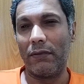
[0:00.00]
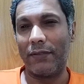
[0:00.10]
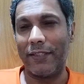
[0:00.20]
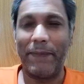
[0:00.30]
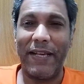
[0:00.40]

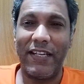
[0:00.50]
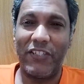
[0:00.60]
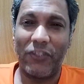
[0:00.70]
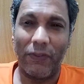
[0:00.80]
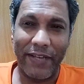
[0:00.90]

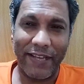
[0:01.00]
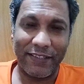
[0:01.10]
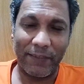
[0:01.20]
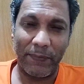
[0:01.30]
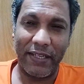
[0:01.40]
suspension of gas
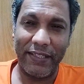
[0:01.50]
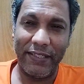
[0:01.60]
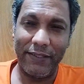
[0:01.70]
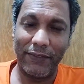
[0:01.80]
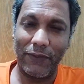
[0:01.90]

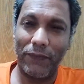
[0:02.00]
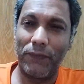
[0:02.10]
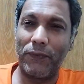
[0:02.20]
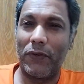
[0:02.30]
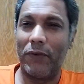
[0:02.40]
supplies
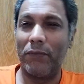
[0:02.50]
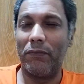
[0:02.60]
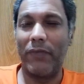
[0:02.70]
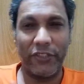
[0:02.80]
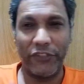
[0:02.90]

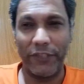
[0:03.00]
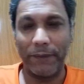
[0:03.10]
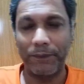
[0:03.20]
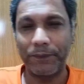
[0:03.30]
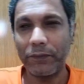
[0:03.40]
from Russia.
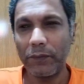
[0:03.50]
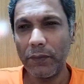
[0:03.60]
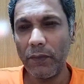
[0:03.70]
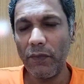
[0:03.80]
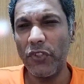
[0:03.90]

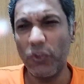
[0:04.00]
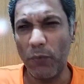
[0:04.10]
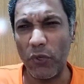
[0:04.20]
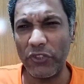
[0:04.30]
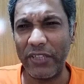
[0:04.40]
So
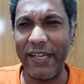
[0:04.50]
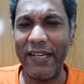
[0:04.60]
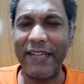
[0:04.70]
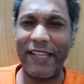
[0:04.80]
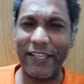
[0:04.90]
both
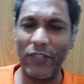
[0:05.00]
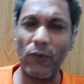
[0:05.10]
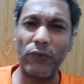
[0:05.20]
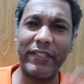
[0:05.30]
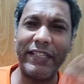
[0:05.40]
sides
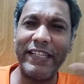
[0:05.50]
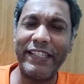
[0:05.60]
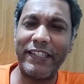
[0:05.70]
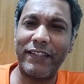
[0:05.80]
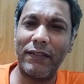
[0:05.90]
accusing
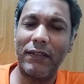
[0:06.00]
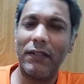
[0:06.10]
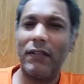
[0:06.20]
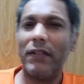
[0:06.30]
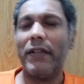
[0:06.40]
each other.
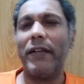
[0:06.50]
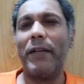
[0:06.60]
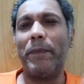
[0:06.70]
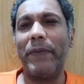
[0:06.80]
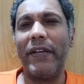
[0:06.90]

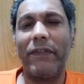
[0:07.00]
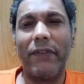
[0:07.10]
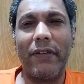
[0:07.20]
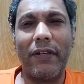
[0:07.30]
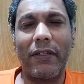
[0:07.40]
repair
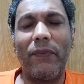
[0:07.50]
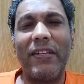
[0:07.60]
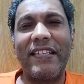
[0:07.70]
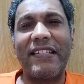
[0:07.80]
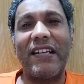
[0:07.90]
work
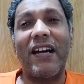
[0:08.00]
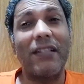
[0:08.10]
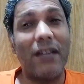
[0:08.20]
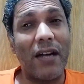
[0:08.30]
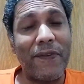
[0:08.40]
will
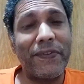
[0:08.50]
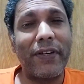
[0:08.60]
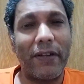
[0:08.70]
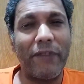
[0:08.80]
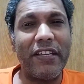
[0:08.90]
start
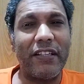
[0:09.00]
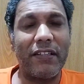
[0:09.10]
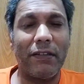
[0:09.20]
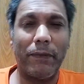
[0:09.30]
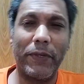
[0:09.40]
after a
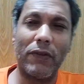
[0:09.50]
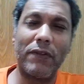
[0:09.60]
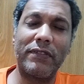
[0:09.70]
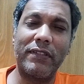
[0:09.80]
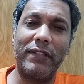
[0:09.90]
week
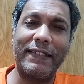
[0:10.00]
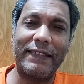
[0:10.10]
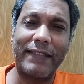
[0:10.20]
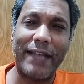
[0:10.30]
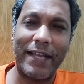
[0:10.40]
because
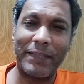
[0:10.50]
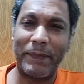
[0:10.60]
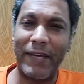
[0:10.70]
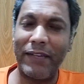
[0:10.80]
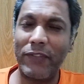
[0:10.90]
this gas
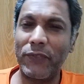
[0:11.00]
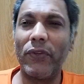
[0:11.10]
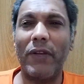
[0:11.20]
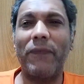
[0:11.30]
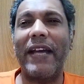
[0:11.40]
pipeline was
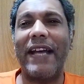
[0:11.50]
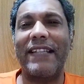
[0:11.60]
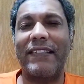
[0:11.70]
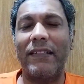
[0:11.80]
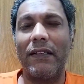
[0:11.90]
full of
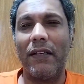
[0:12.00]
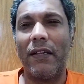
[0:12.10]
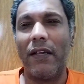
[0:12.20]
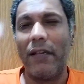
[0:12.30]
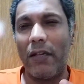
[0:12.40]
gas.
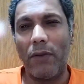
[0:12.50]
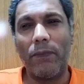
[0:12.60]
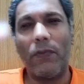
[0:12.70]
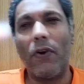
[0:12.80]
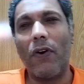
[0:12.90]

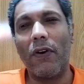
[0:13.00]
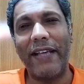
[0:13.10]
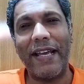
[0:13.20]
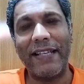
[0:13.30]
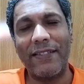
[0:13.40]
Now all
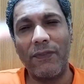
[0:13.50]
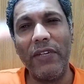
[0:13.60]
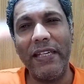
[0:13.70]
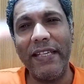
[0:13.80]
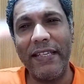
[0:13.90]
gas
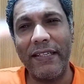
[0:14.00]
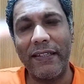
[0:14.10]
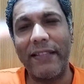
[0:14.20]
will leak,